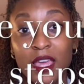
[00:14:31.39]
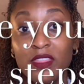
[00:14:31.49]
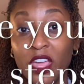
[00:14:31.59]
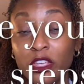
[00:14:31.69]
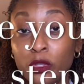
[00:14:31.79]

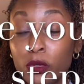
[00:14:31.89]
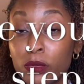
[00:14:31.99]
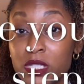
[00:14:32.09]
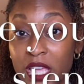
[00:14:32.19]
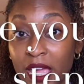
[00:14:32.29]
that you
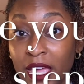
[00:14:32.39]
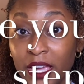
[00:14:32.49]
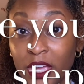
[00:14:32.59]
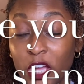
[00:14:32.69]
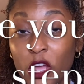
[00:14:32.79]
take
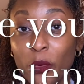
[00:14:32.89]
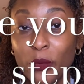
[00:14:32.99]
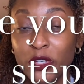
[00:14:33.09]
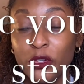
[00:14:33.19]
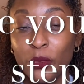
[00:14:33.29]

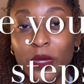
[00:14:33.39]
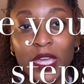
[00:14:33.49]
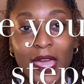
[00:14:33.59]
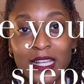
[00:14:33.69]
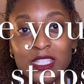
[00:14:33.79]
when doing
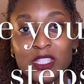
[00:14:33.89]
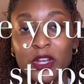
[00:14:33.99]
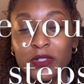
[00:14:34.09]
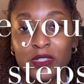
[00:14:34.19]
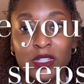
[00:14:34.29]
a
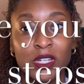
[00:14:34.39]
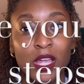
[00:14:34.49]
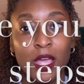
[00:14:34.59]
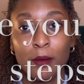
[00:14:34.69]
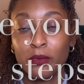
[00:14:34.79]
certain
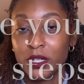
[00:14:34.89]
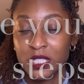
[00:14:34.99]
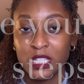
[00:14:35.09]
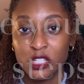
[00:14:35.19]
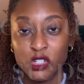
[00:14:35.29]

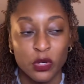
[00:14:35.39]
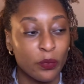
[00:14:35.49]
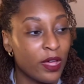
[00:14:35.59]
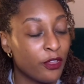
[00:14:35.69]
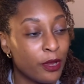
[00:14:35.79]
procedure,
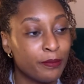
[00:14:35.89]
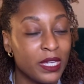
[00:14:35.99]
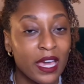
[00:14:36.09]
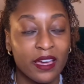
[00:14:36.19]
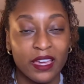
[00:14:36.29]
whether it be
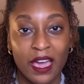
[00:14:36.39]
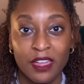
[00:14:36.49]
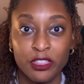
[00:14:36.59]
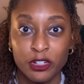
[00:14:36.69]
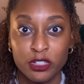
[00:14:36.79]
a
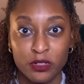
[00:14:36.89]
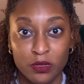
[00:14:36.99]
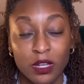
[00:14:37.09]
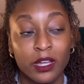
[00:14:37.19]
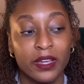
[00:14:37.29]

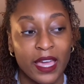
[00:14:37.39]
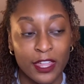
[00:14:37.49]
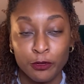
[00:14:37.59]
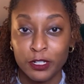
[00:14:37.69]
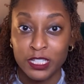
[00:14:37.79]

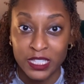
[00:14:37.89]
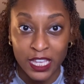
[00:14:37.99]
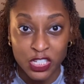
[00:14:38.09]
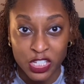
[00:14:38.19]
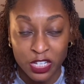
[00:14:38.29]

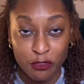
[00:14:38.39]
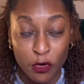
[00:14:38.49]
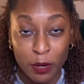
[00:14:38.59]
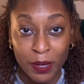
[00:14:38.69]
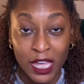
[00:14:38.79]
catheterization for a
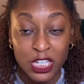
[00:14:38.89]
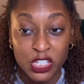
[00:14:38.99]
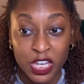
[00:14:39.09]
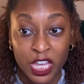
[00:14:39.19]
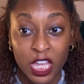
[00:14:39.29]
patient,